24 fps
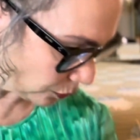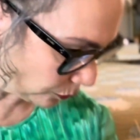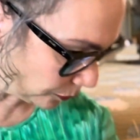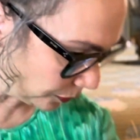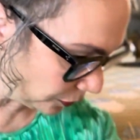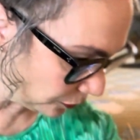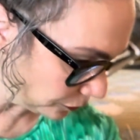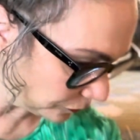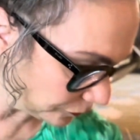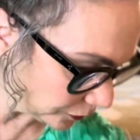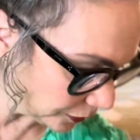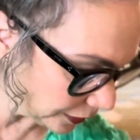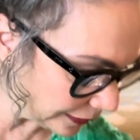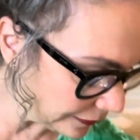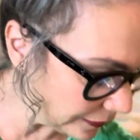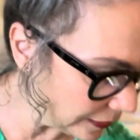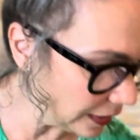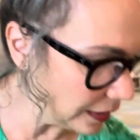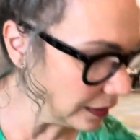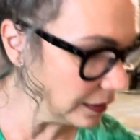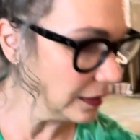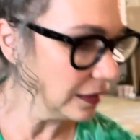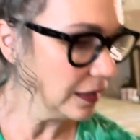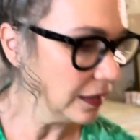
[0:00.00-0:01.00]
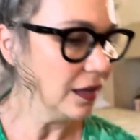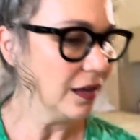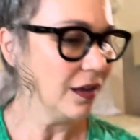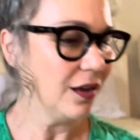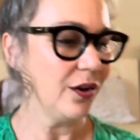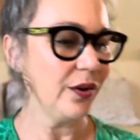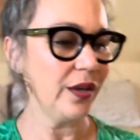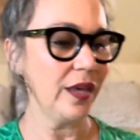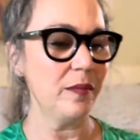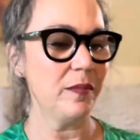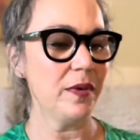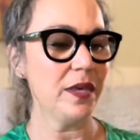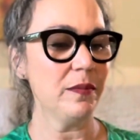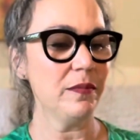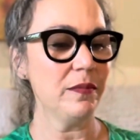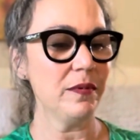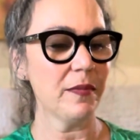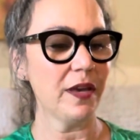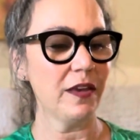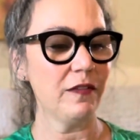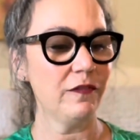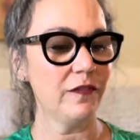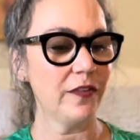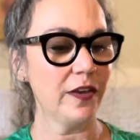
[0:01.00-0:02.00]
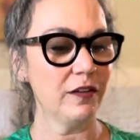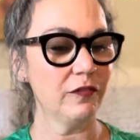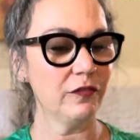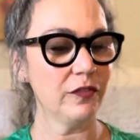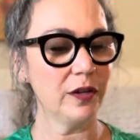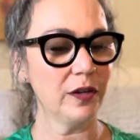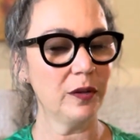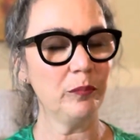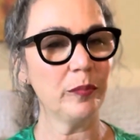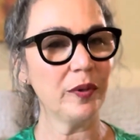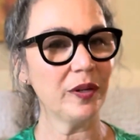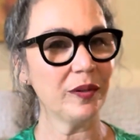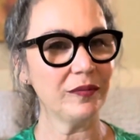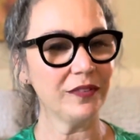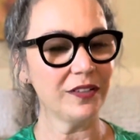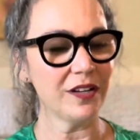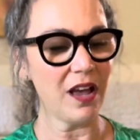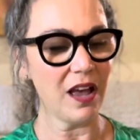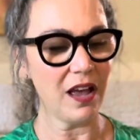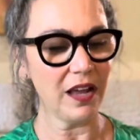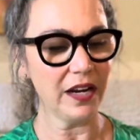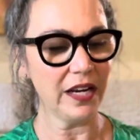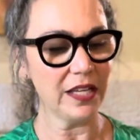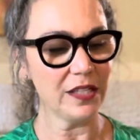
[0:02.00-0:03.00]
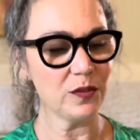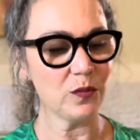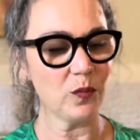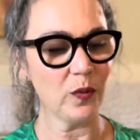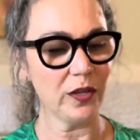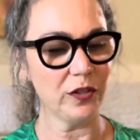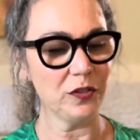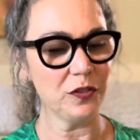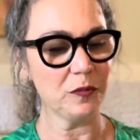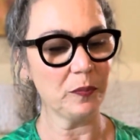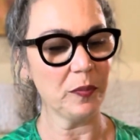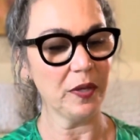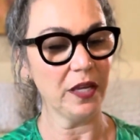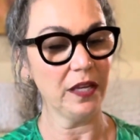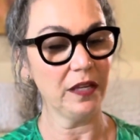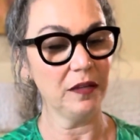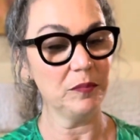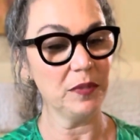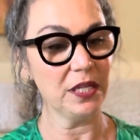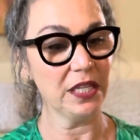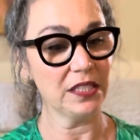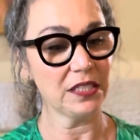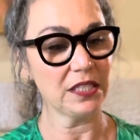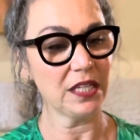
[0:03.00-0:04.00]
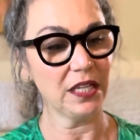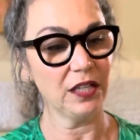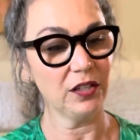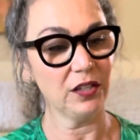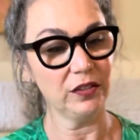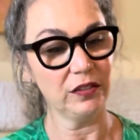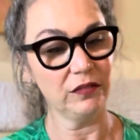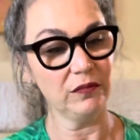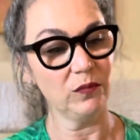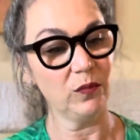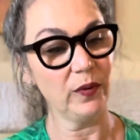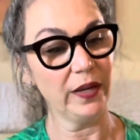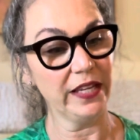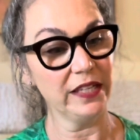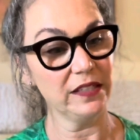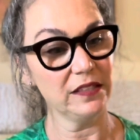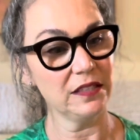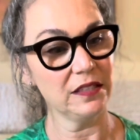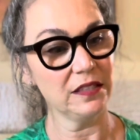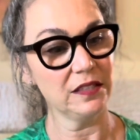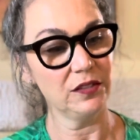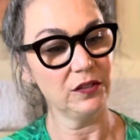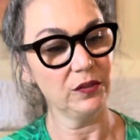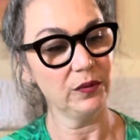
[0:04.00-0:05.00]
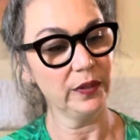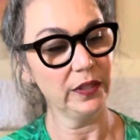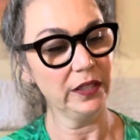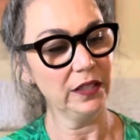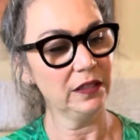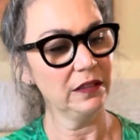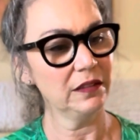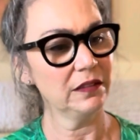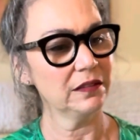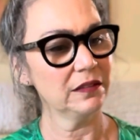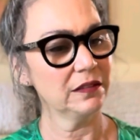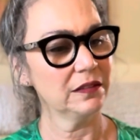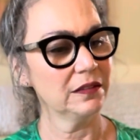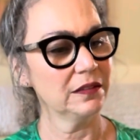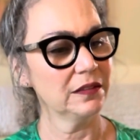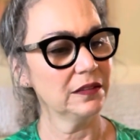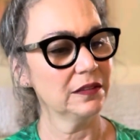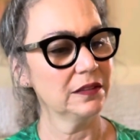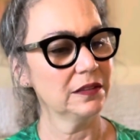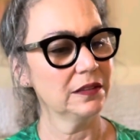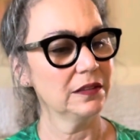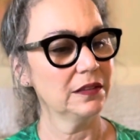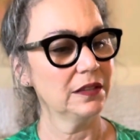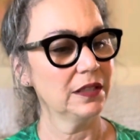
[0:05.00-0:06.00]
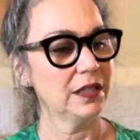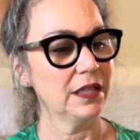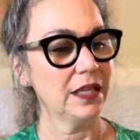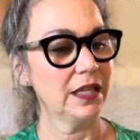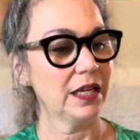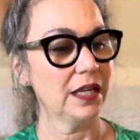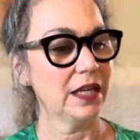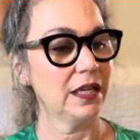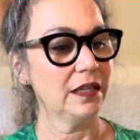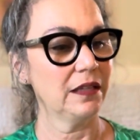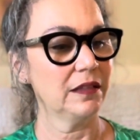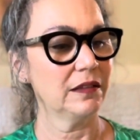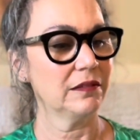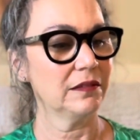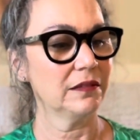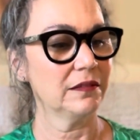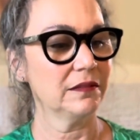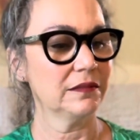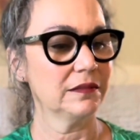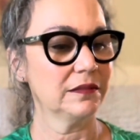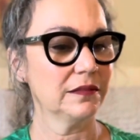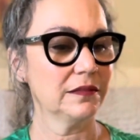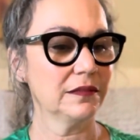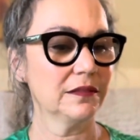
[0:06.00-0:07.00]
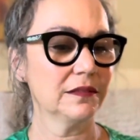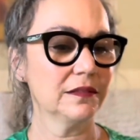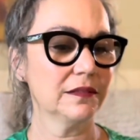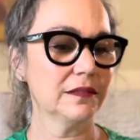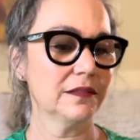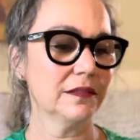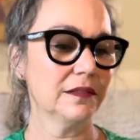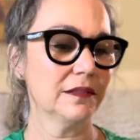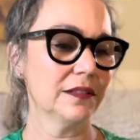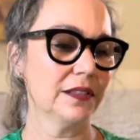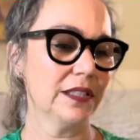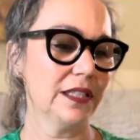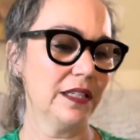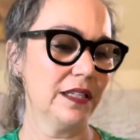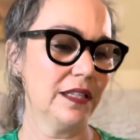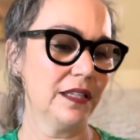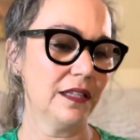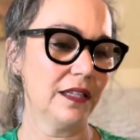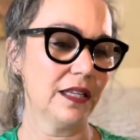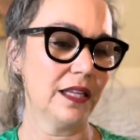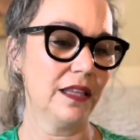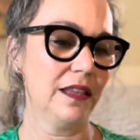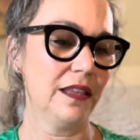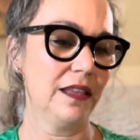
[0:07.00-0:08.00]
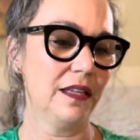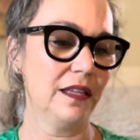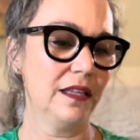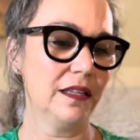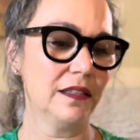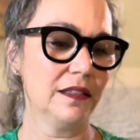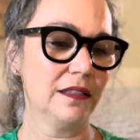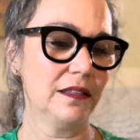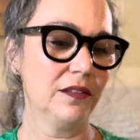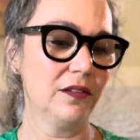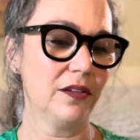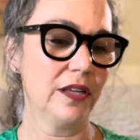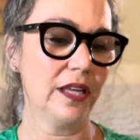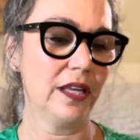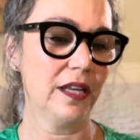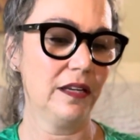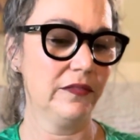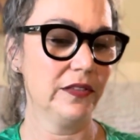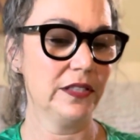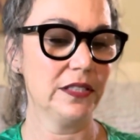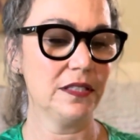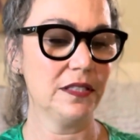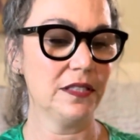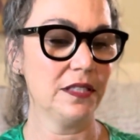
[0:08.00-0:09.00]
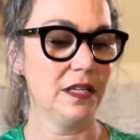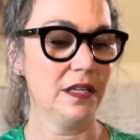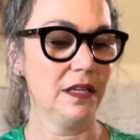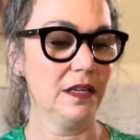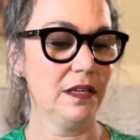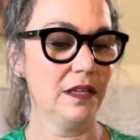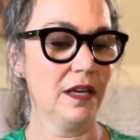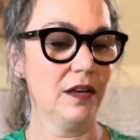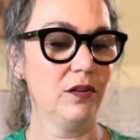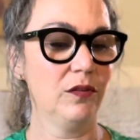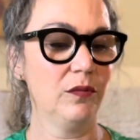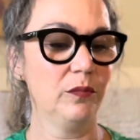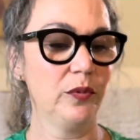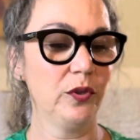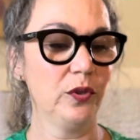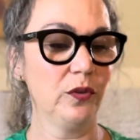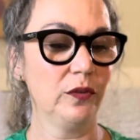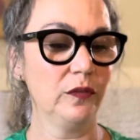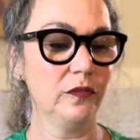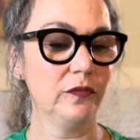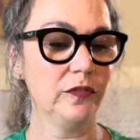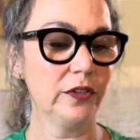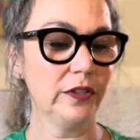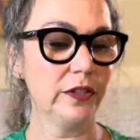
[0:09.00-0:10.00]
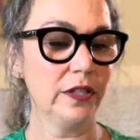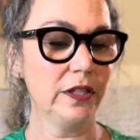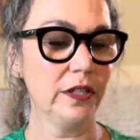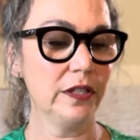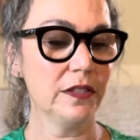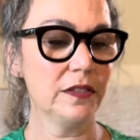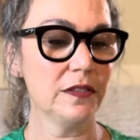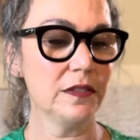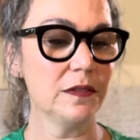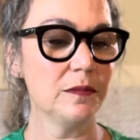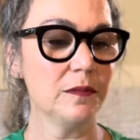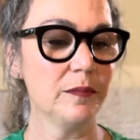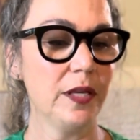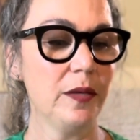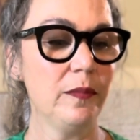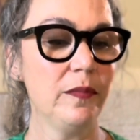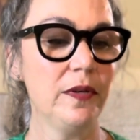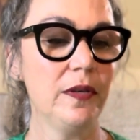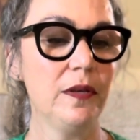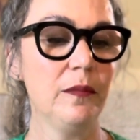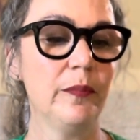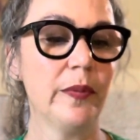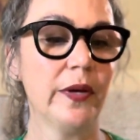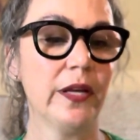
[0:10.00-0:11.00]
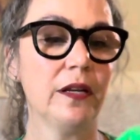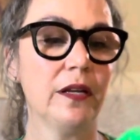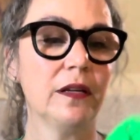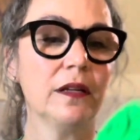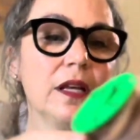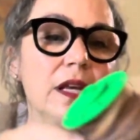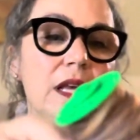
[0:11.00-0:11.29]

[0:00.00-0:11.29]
beautiful. And then, okay, maybe my favorite, but not as well spun because I couldn't wait to do it. And I think you can't even see how beautiful it is, maybe. But